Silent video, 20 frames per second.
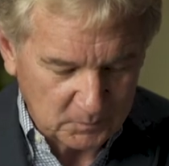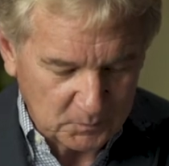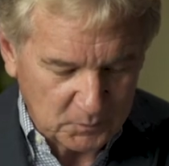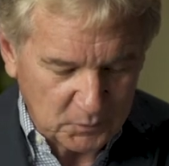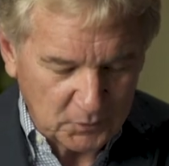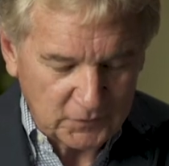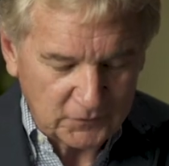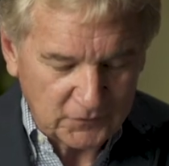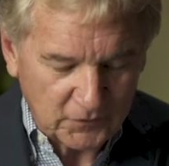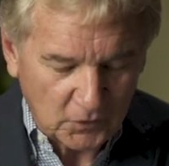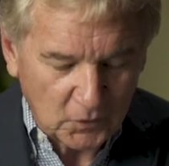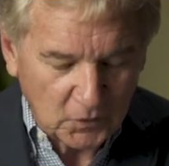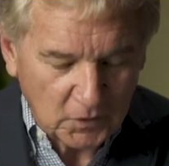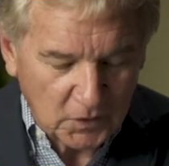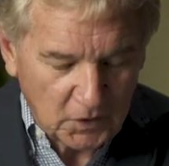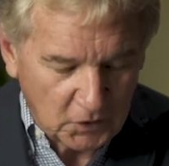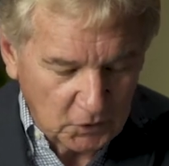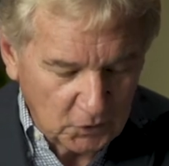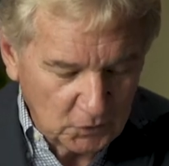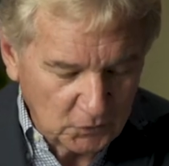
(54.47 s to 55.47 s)
put his own
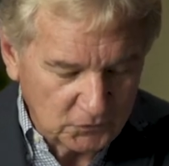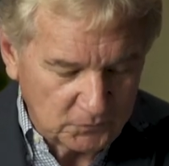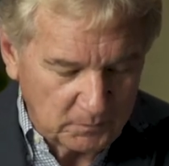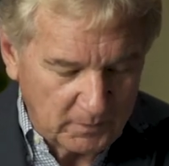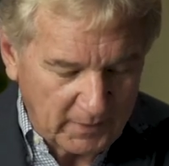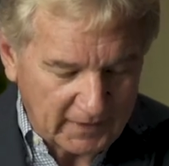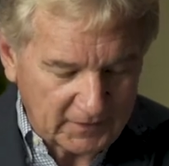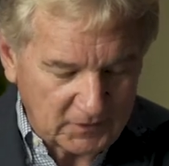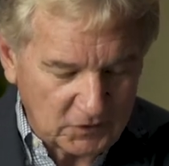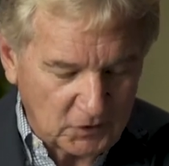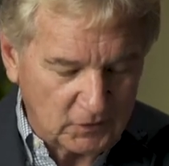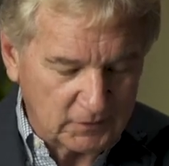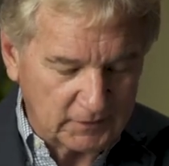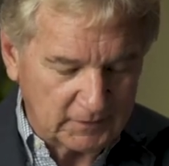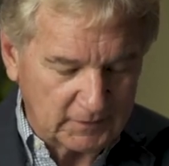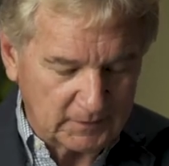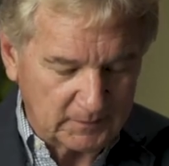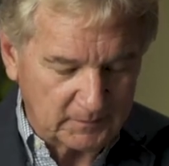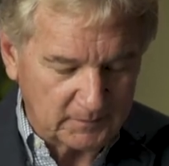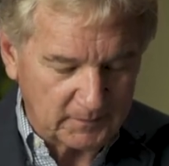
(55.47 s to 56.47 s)
clothes back on
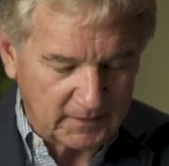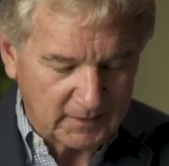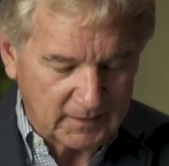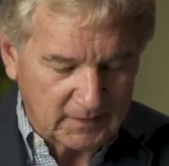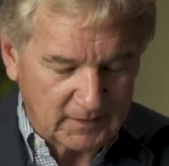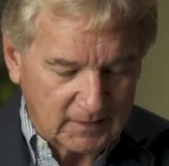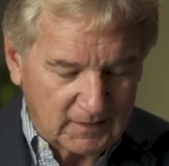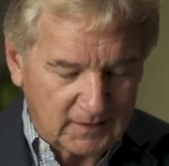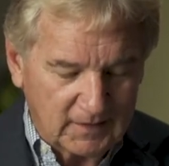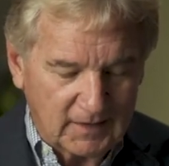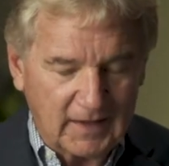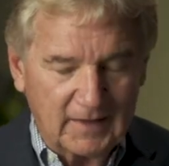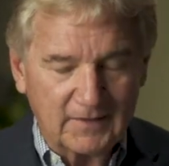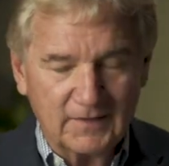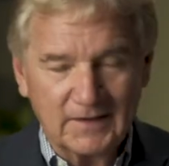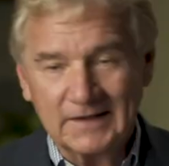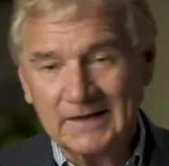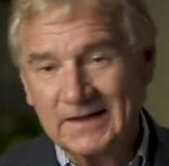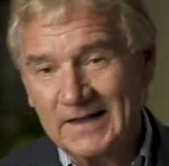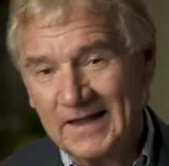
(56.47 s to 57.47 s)
him,
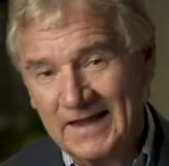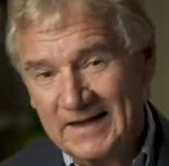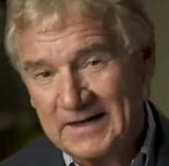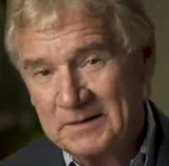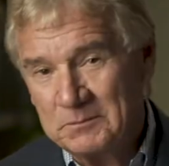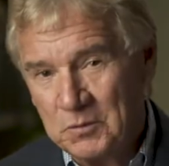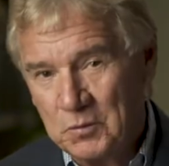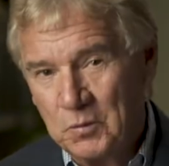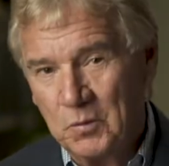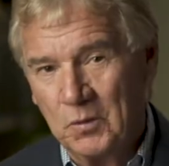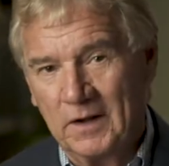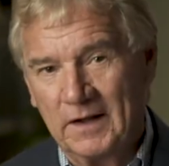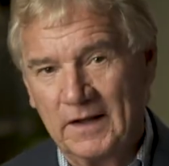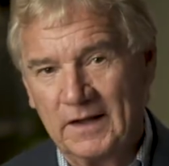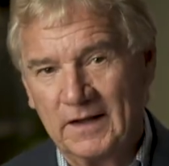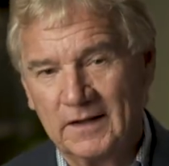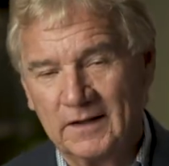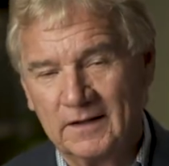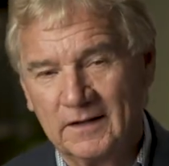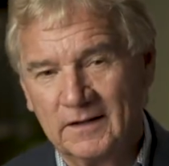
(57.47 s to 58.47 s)
and they led him
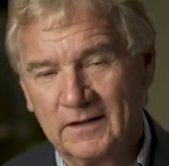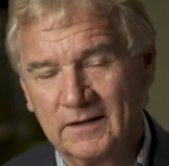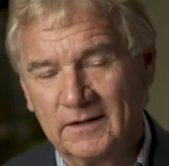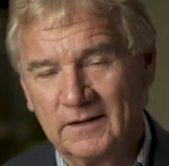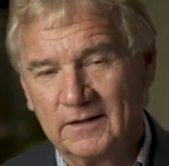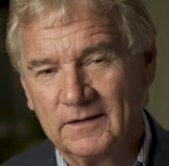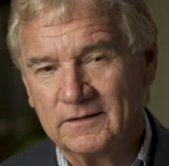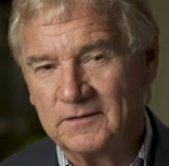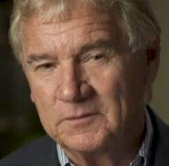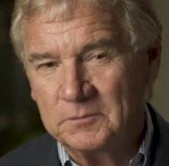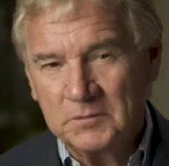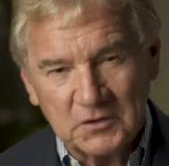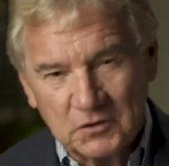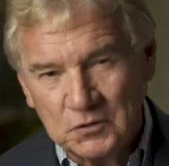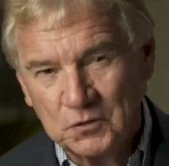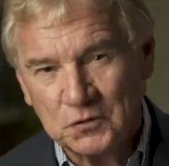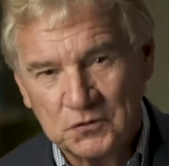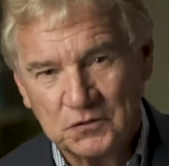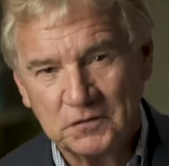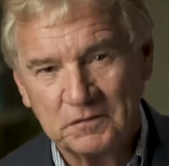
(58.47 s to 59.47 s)
away to be
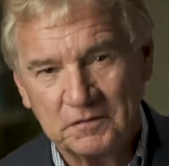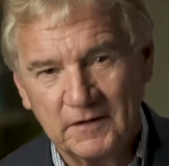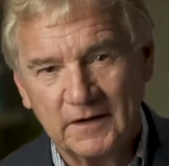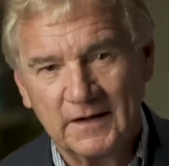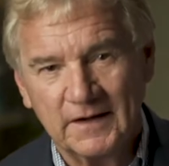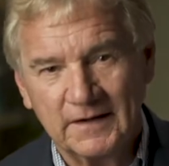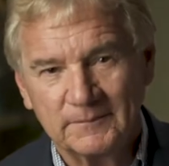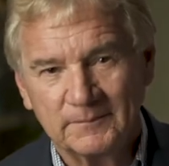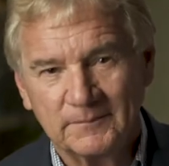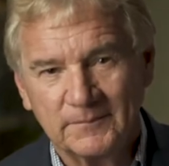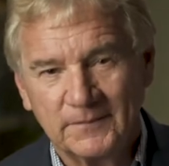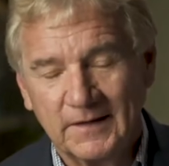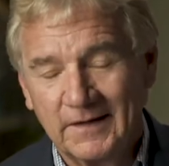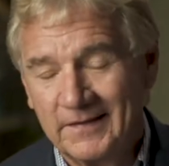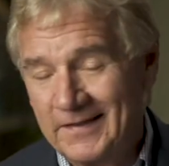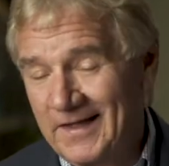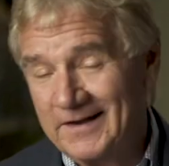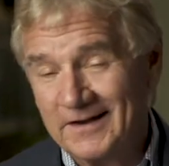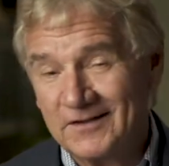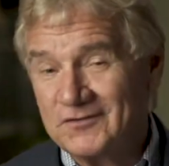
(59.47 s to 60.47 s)
crucified. Now,
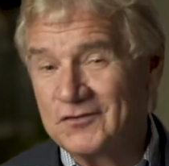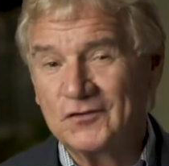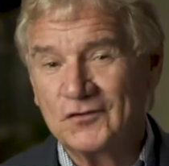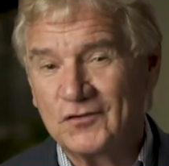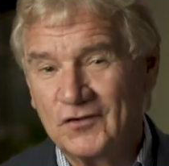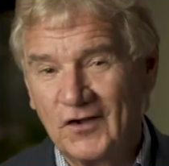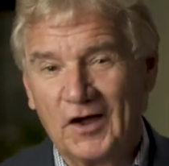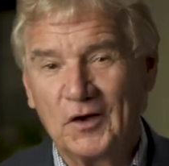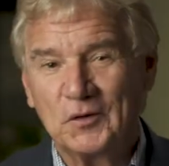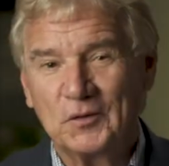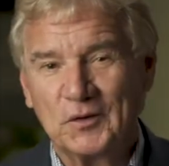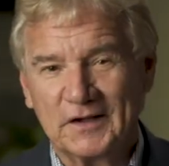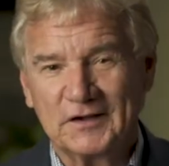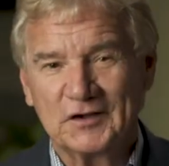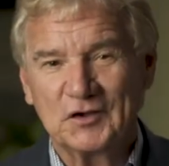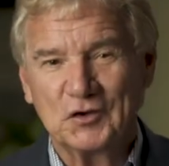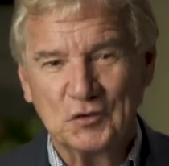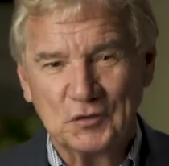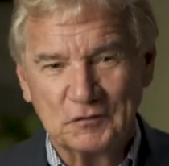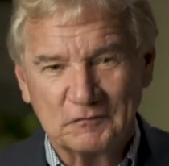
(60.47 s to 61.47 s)
that doesn't sound like
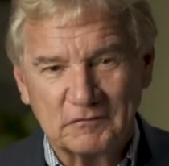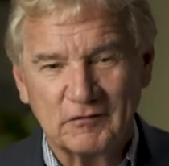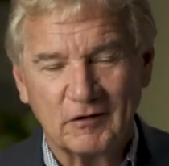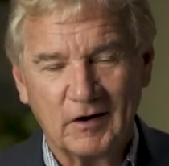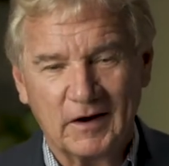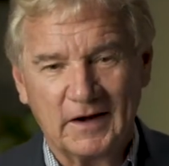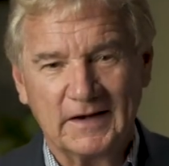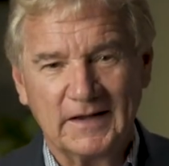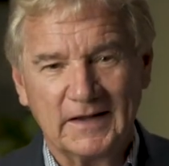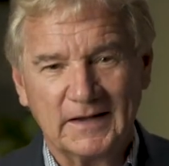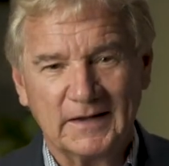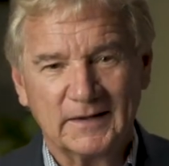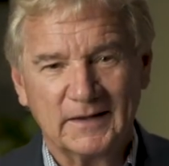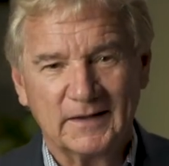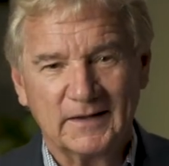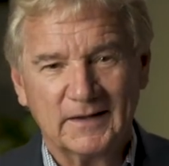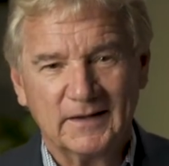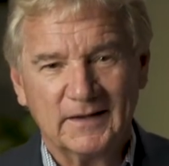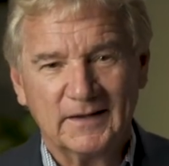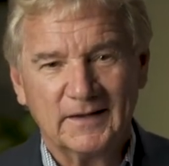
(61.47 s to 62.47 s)
a Good Friday,
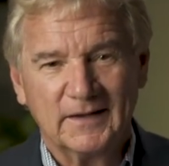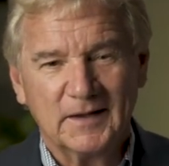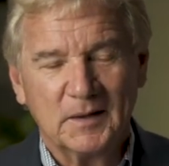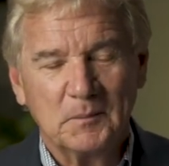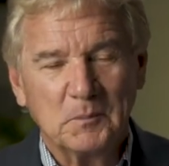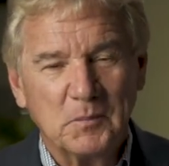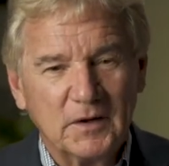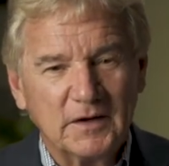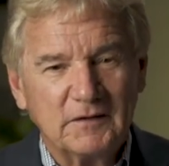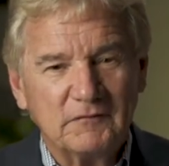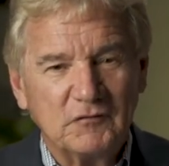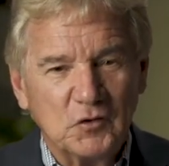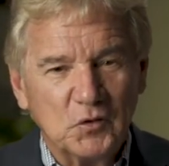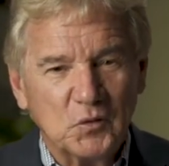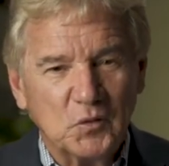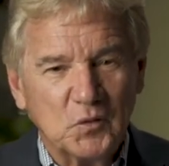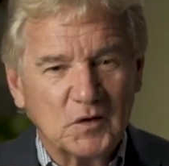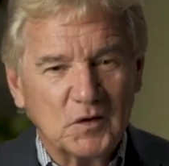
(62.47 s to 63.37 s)
but if you